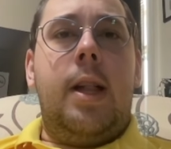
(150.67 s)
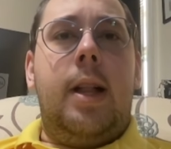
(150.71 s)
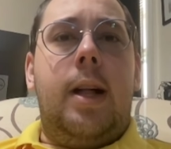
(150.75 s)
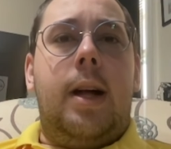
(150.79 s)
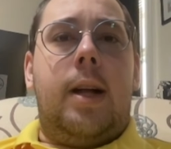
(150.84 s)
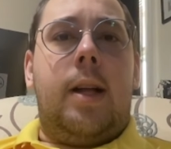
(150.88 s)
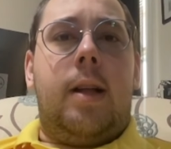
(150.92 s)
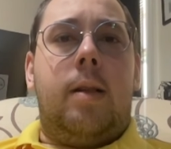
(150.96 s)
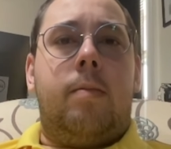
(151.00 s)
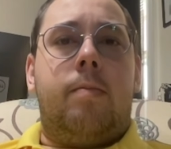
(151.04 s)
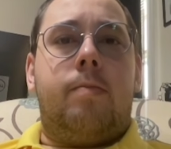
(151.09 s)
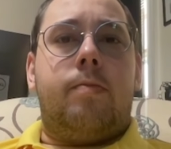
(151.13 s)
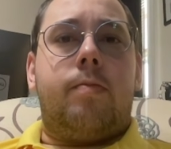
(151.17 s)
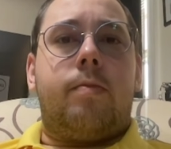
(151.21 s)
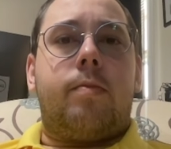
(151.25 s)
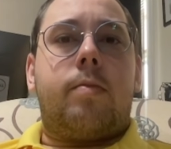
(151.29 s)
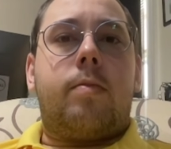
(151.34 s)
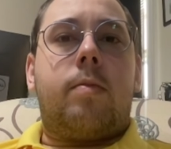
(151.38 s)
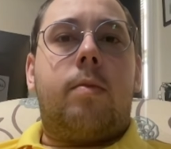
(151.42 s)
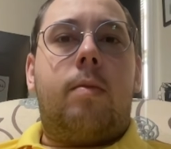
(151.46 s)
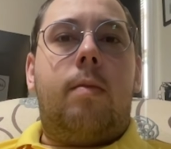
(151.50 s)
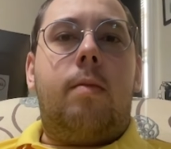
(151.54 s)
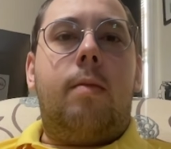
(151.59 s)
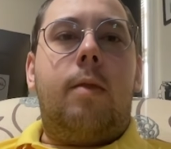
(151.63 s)
So
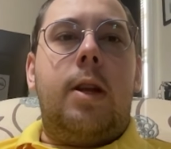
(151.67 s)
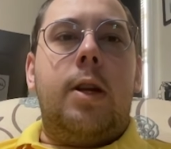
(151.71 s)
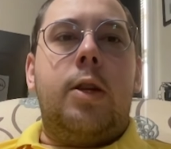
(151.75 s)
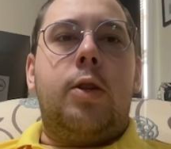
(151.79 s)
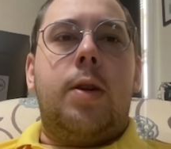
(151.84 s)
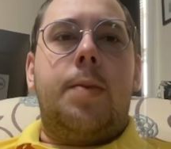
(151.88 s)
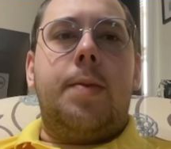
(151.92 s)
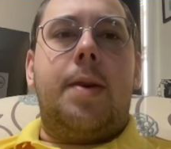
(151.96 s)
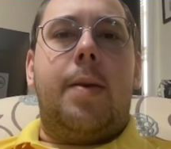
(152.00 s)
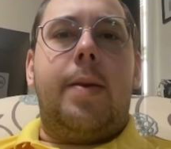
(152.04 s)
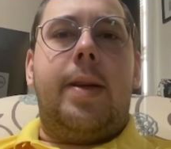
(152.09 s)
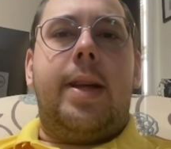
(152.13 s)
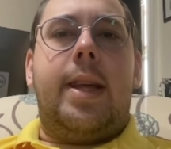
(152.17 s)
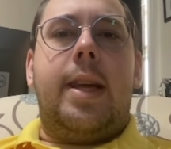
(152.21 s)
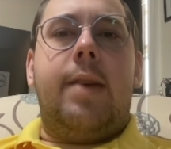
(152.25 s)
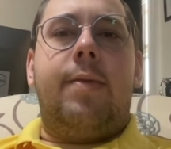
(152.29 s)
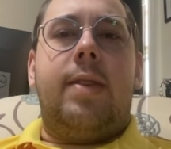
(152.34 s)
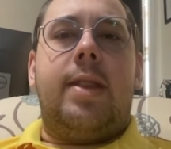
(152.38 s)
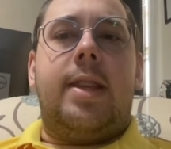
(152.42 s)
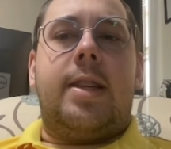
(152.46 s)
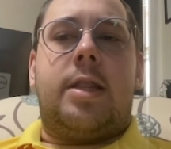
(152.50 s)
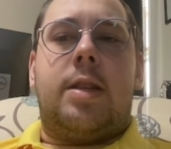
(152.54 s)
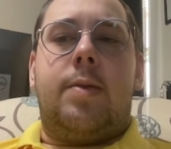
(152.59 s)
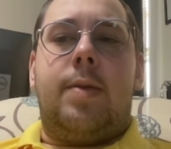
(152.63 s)
I'm going to be giving
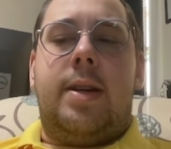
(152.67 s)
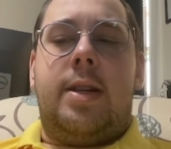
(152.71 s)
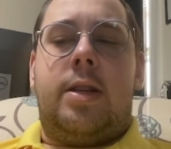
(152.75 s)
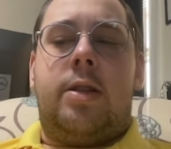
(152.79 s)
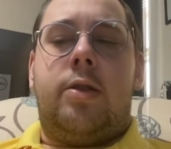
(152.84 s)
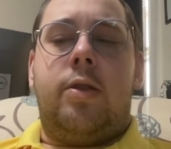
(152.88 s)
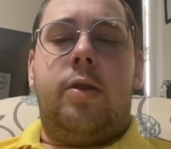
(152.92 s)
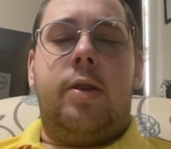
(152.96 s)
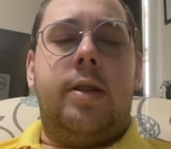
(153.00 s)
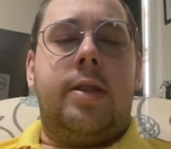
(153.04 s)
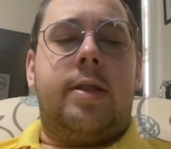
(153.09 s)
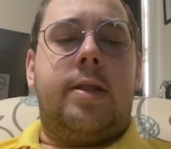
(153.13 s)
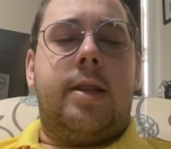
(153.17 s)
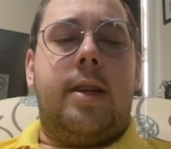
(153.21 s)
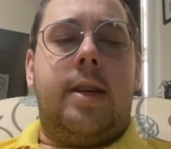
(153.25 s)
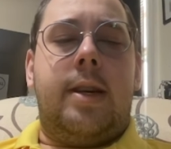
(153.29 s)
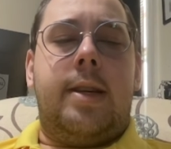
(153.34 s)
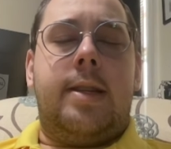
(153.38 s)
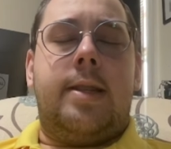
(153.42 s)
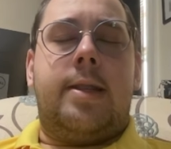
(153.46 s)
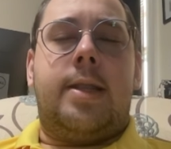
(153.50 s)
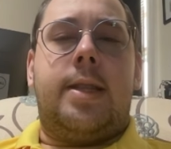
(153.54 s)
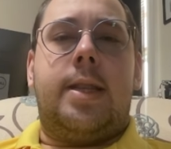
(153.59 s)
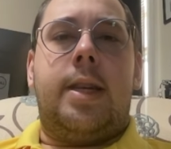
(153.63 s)
this to my students
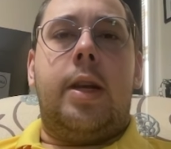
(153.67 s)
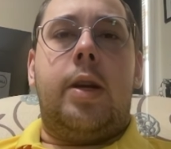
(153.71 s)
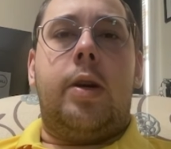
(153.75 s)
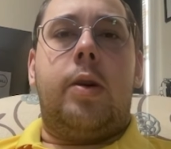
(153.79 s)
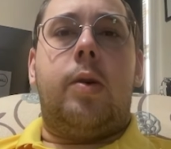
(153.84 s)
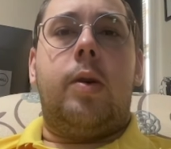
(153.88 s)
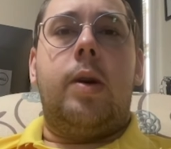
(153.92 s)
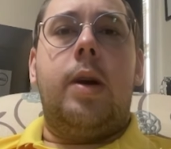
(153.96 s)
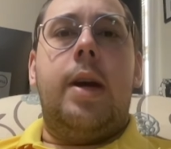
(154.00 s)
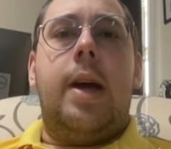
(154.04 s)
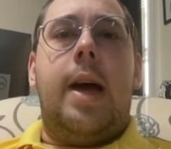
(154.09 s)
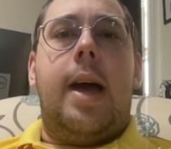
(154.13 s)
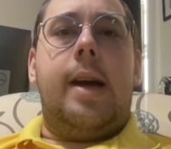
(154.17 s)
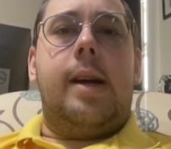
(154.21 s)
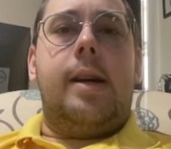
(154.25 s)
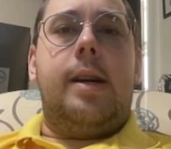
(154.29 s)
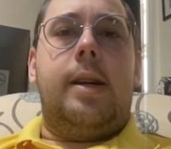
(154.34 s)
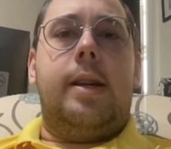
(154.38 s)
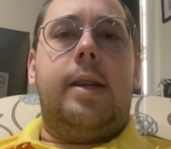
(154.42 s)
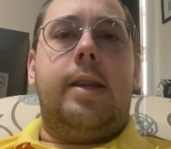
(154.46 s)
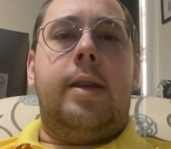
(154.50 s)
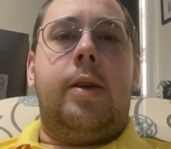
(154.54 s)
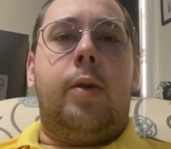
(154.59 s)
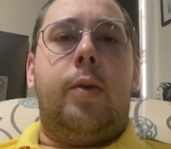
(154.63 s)
as,
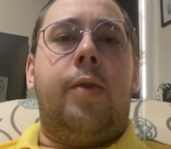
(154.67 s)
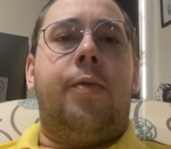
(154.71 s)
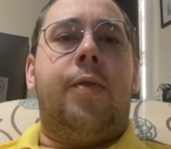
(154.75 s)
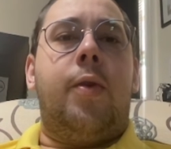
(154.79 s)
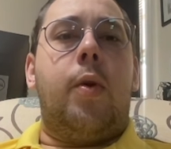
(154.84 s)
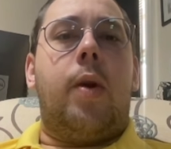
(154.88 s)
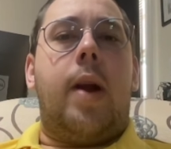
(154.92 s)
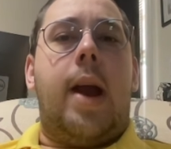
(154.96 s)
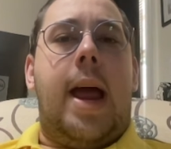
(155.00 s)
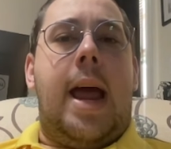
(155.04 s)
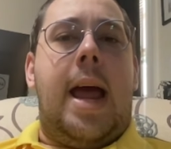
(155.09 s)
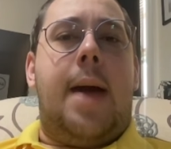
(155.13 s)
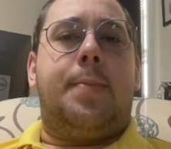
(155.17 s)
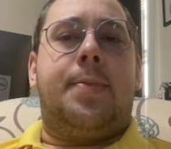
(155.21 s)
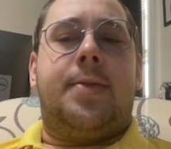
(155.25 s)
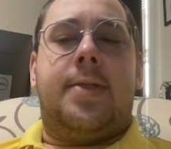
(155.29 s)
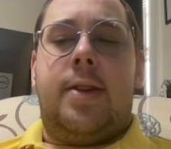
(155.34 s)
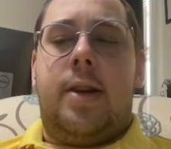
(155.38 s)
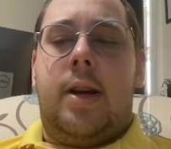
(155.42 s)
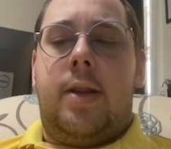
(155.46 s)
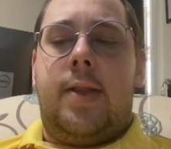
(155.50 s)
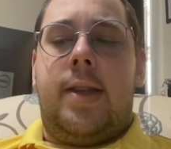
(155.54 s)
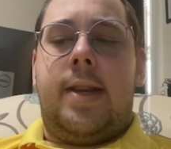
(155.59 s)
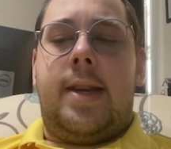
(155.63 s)
if you're absent
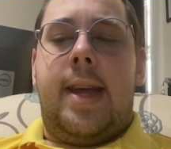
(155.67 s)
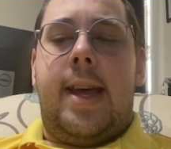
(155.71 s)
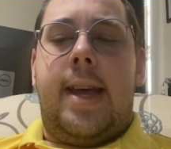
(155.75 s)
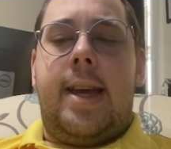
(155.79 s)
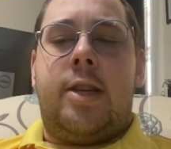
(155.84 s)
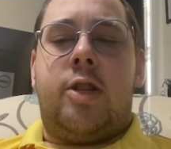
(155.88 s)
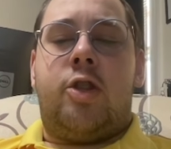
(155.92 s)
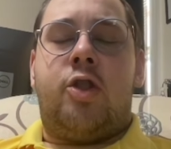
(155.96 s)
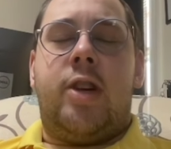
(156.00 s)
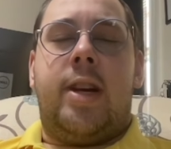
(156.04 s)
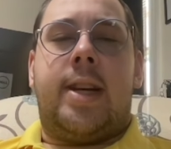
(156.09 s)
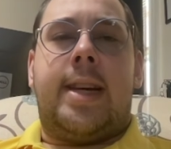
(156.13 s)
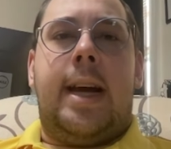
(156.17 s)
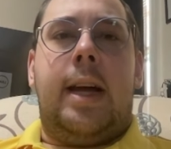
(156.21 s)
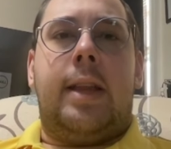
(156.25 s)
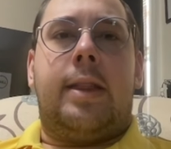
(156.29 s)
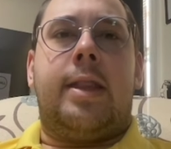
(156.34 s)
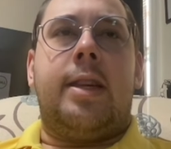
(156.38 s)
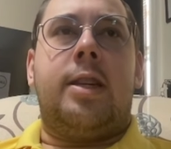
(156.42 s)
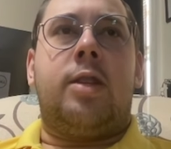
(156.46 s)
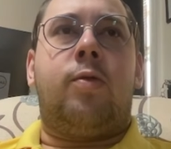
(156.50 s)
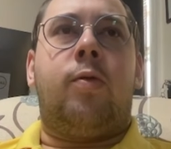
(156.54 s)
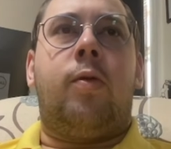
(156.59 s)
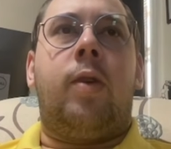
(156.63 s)
on the days, check out
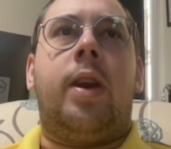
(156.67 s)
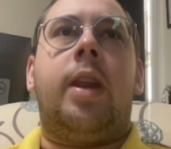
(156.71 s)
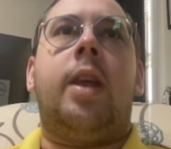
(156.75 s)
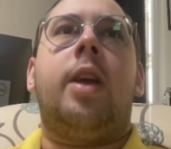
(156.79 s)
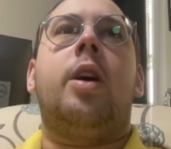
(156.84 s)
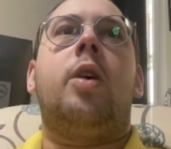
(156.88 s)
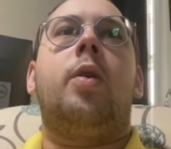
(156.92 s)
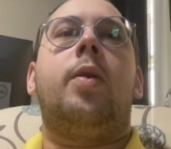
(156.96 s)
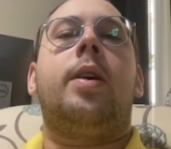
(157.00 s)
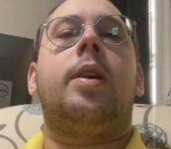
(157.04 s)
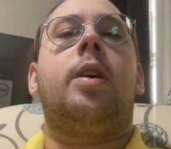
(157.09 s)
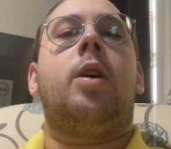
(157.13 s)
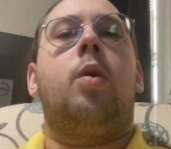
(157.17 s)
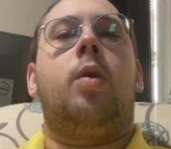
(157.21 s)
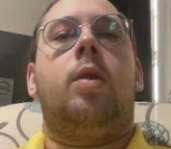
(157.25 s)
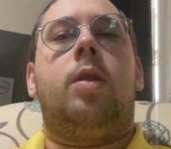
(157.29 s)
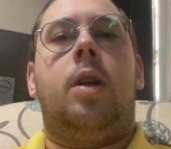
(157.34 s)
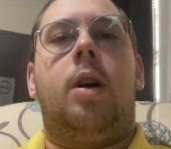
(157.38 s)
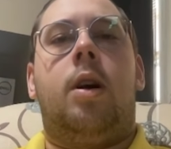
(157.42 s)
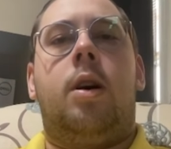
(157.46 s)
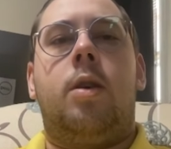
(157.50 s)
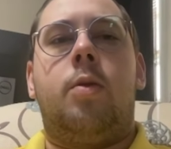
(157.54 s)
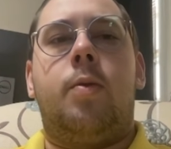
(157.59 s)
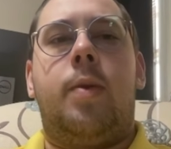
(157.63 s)
this video and go
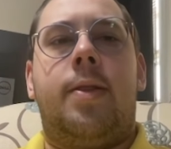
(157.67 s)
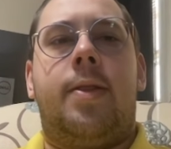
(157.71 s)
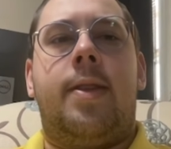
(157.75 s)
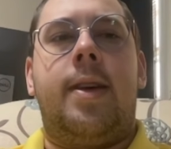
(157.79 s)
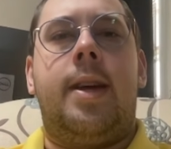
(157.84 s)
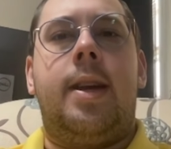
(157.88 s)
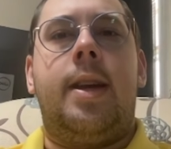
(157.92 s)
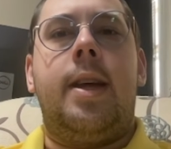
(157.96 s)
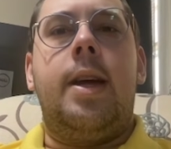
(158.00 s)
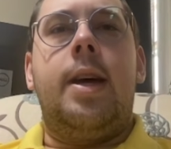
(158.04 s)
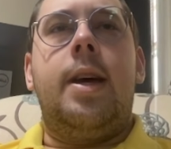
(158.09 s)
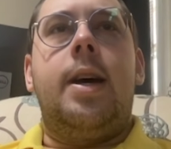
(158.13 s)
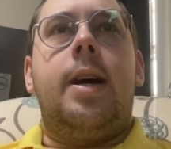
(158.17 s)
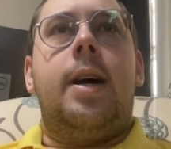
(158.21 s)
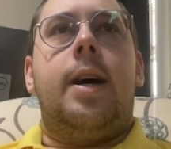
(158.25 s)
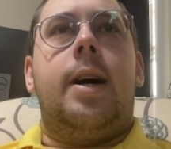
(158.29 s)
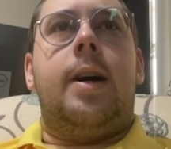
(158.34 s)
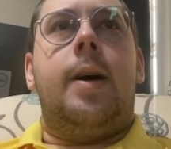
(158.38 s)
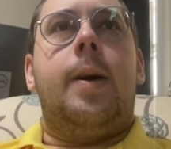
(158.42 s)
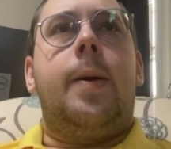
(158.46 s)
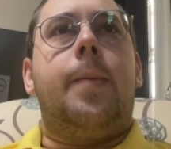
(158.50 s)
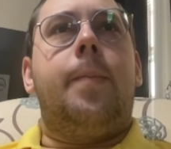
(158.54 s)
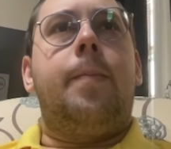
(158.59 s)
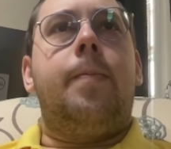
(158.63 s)
along with it.
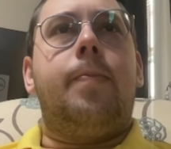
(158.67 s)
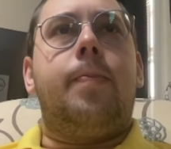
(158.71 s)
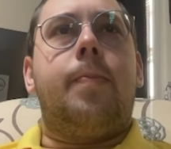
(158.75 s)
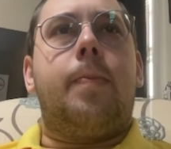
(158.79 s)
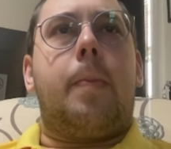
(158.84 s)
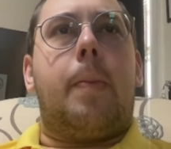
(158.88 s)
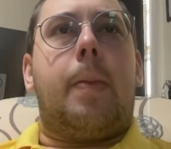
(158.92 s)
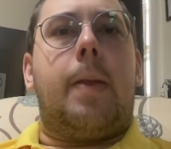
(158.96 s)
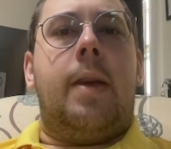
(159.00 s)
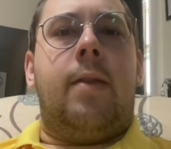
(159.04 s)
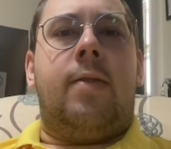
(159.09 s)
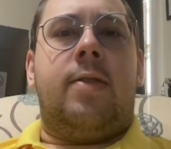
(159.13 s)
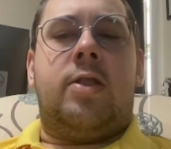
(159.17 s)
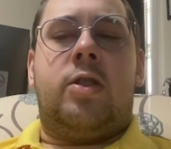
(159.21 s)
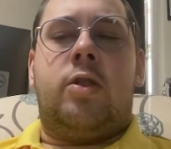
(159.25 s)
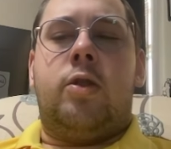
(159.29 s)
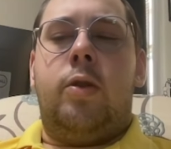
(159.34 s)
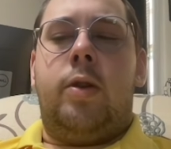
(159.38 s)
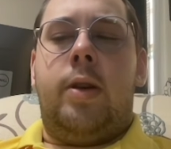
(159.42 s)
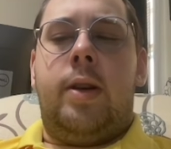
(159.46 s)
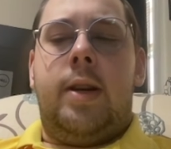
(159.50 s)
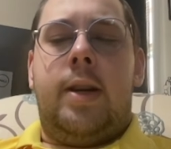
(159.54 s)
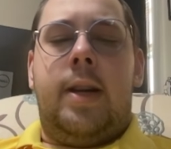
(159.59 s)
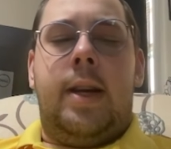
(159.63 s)
If a
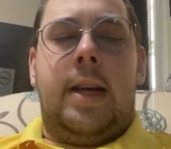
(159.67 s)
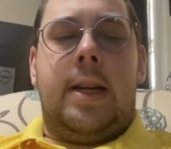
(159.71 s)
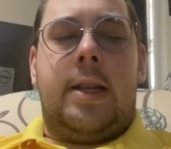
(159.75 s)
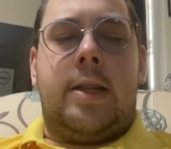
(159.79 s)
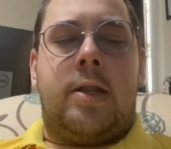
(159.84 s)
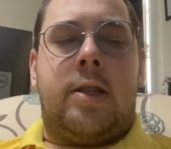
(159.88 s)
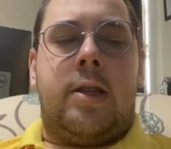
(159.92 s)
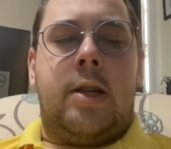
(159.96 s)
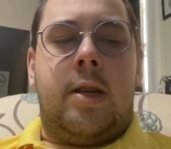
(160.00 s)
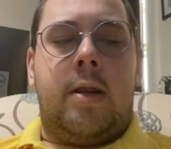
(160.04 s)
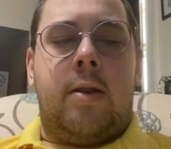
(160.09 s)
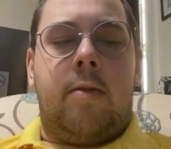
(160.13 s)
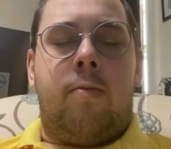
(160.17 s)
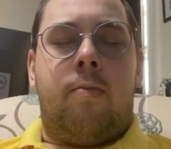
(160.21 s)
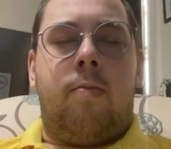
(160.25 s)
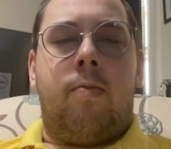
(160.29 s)
student needs to,